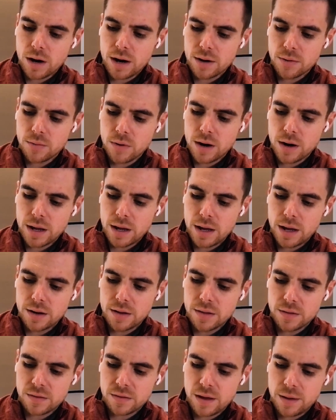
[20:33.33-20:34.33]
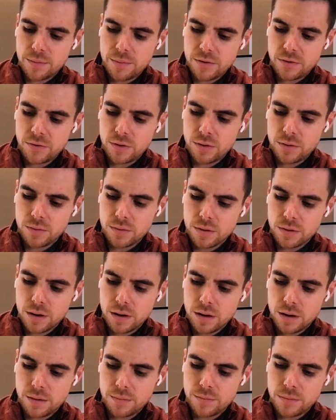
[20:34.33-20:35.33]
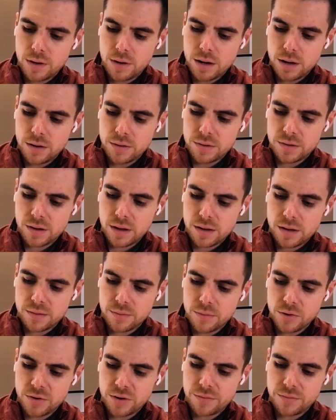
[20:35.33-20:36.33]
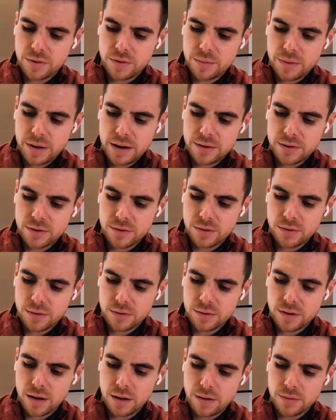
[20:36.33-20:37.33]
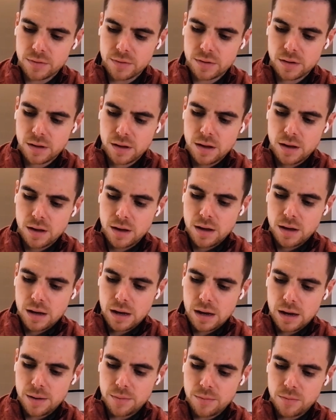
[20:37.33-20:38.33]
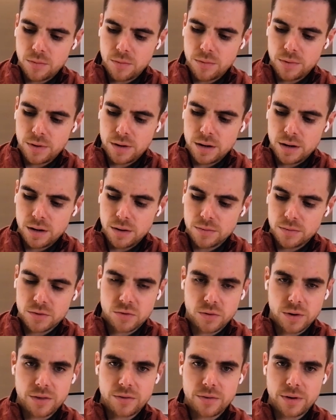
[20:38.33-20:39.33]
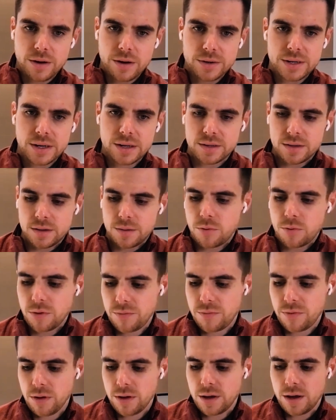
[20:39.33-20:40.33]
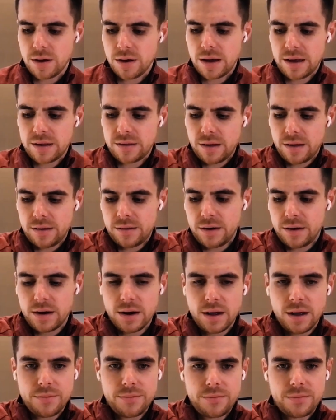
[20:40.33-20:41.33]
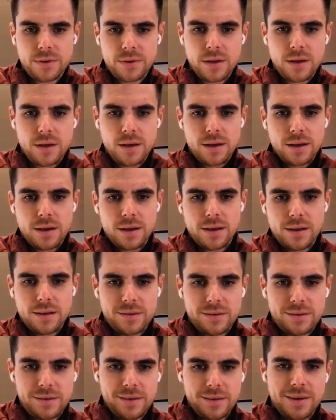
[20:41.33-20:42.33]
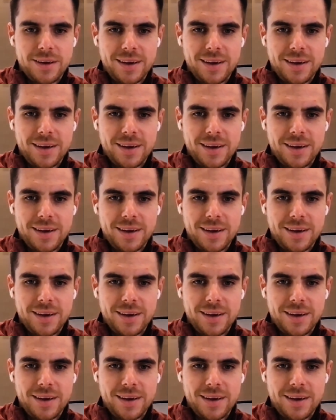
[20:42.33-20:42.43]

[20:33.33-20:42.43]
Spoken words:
kind of running into the same issue, as emerging fund managers ourselves. 23 hotels in the portfolio, I guess, isn't enough because